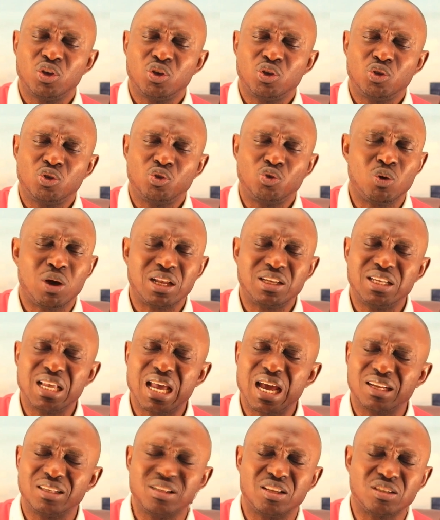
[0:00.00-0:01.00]
you are
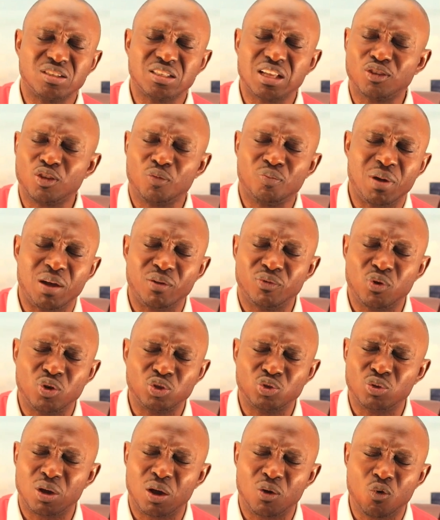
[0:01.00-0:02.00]
hearing the sound of my
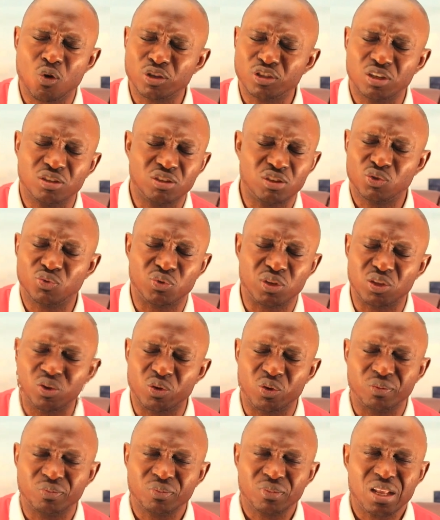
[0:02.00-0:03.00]
voice, you are watching this
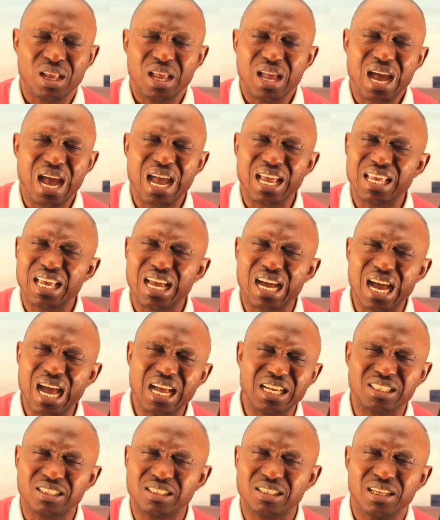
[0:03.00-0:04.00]
video, I
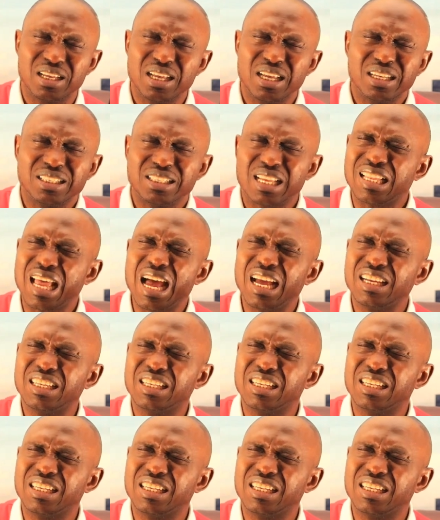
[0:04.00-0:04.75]
ask that I have